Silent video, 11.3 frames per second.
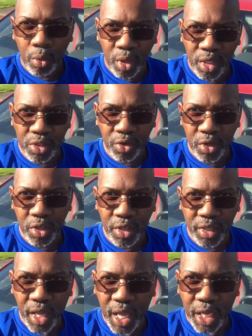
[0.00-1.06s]
what's going
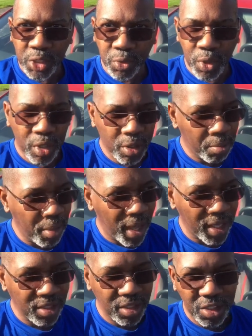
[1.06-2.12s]
on guys welcome
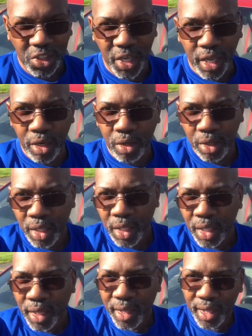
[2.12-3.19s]
back to the channel
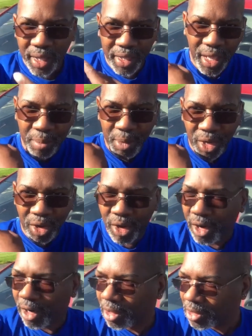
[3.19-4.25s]
uh, I uh, got my
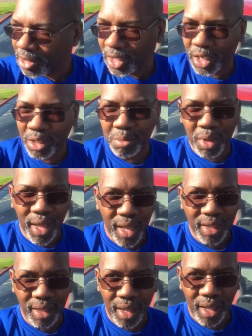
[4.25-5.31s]
car Satan
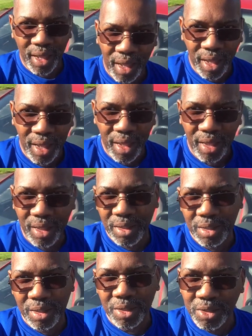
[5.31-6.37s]
back
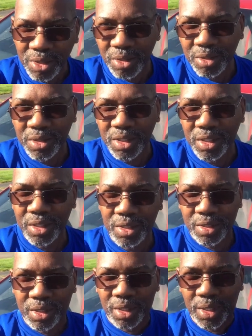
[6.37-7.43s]
and the news
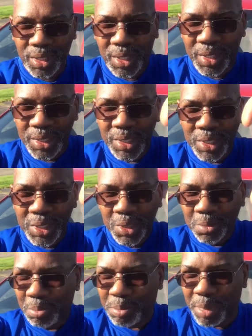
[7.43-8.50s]
is
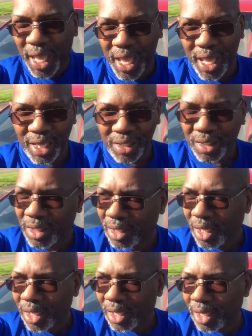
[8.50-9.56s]
bad
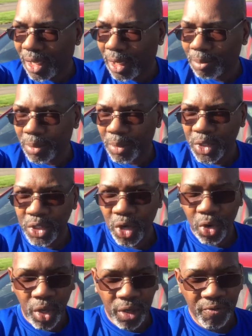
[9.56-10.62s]
um,
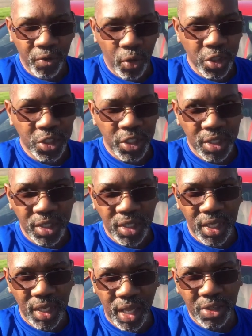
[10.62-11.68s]
so
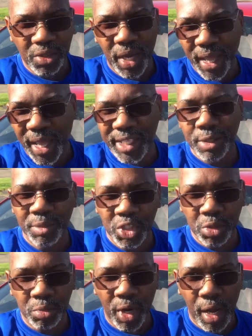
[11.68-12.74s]
unfortunately I knew I had some
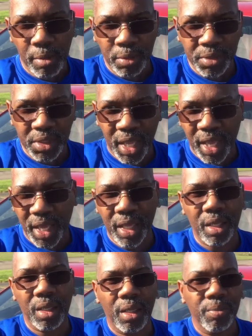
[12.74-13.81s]
engine problems
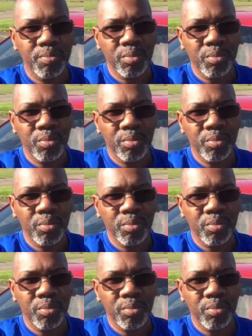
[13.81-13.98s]
and